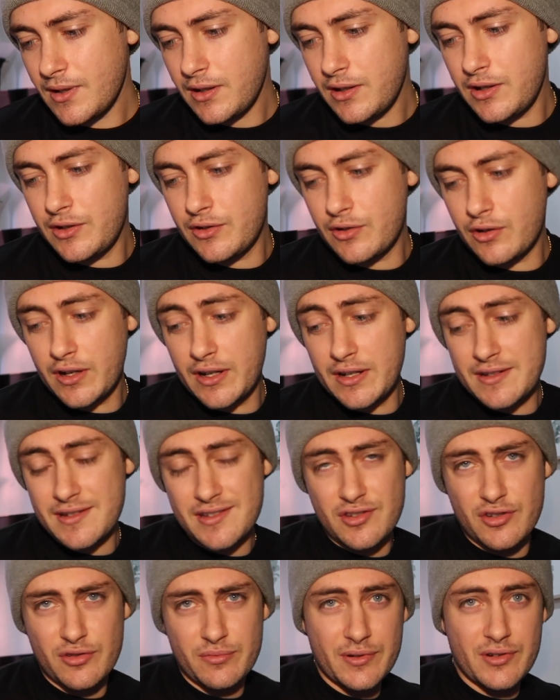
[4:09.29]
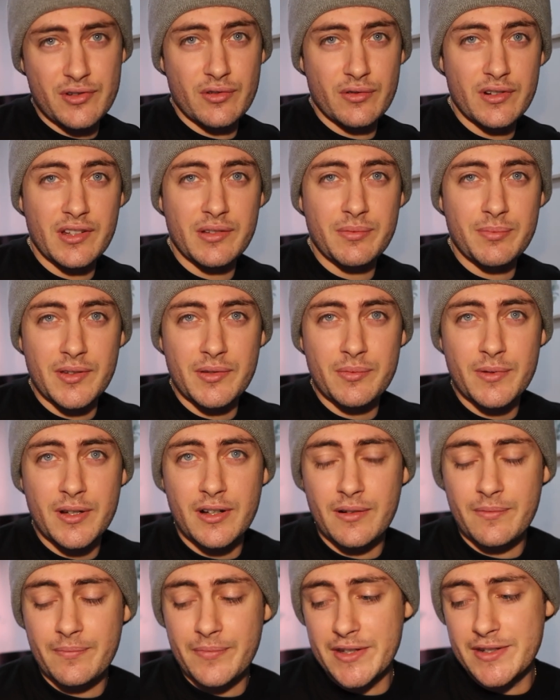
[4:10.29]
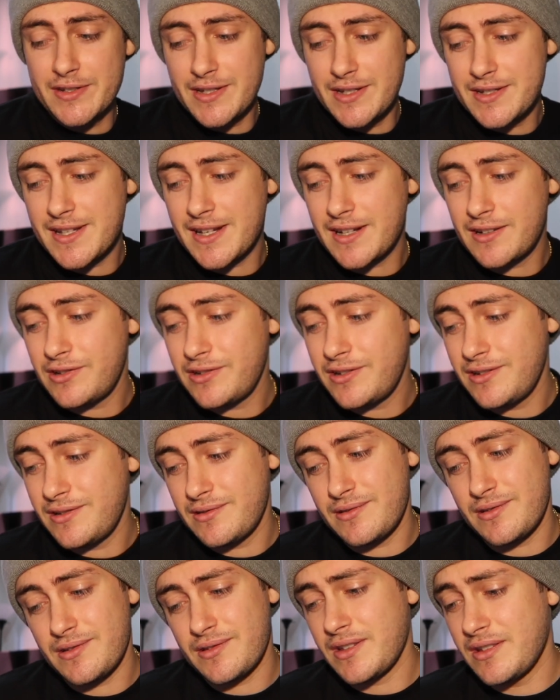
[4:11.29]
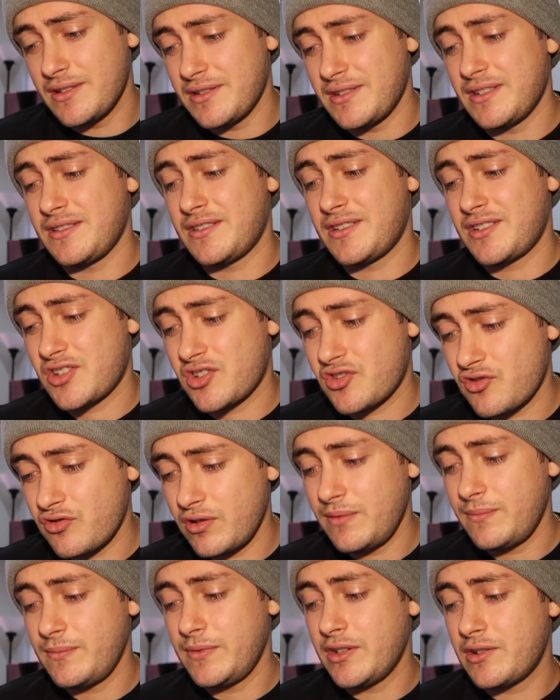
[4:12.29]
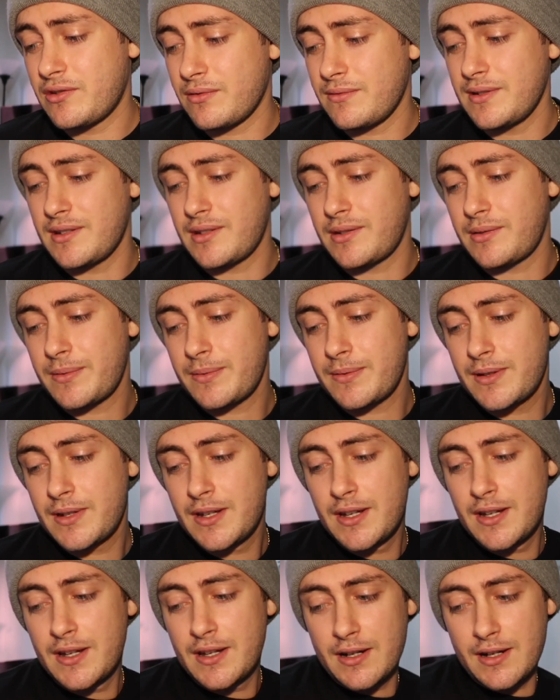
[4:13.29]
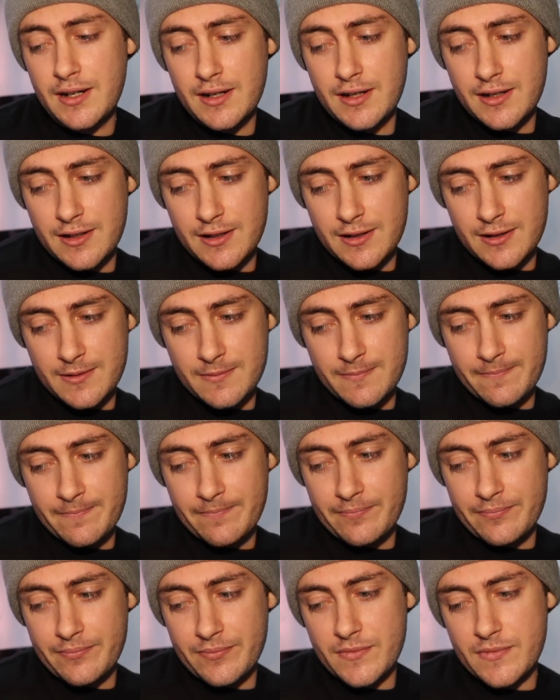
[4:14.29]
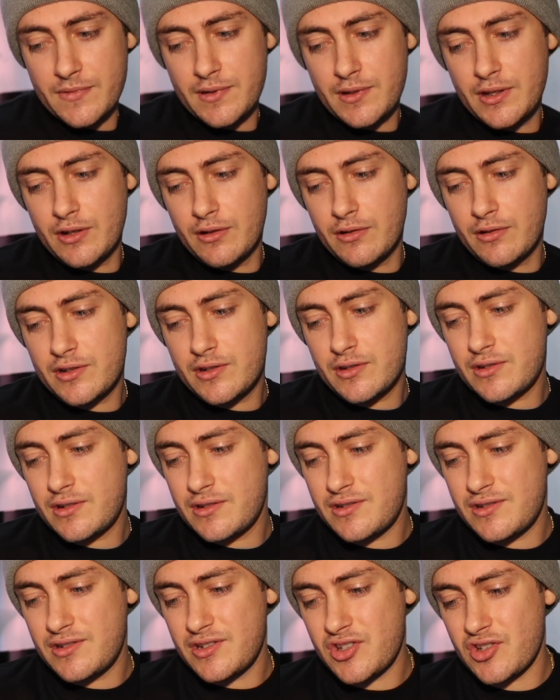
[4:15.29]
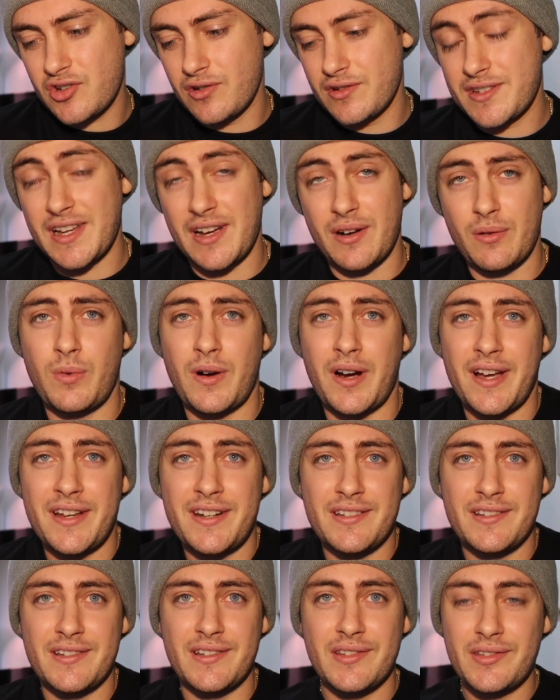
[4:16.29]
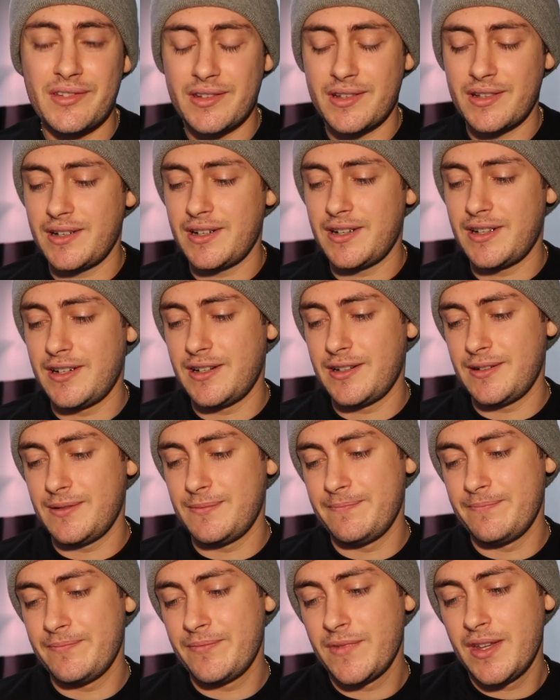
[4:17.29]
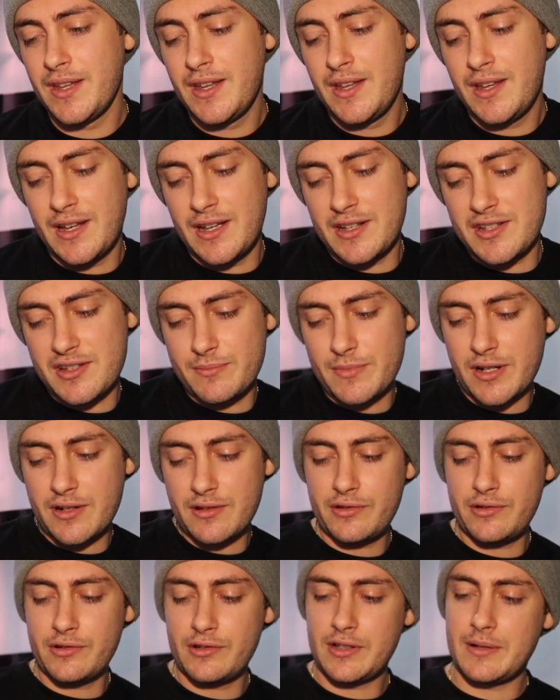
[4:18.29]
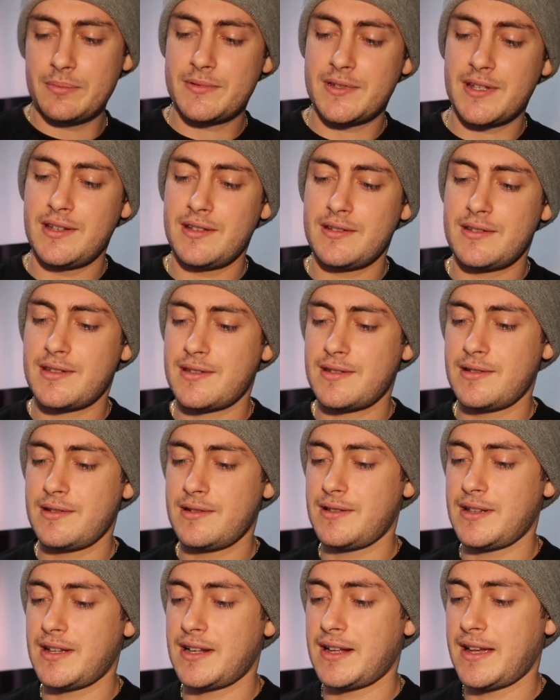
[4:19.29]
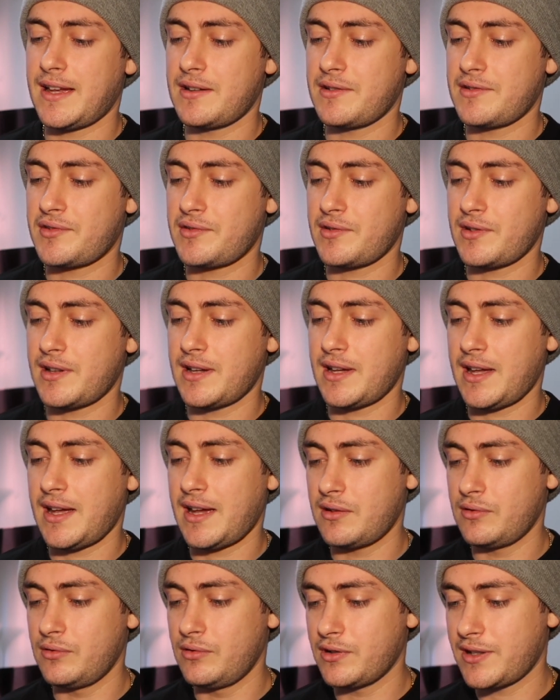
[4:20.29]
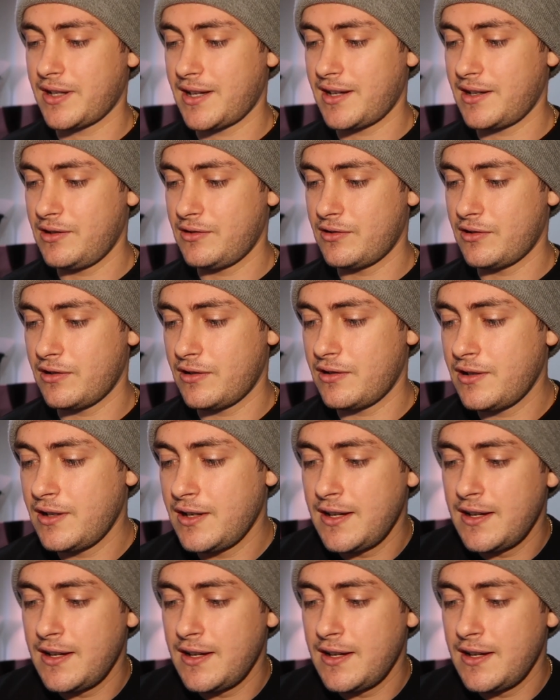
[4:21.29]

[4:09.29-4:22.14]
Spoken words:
you know, it's super crisp as well. The detail on it is extremely crisp. You know, it just shows how wide it is. And some other little updates that I had a look at, you know,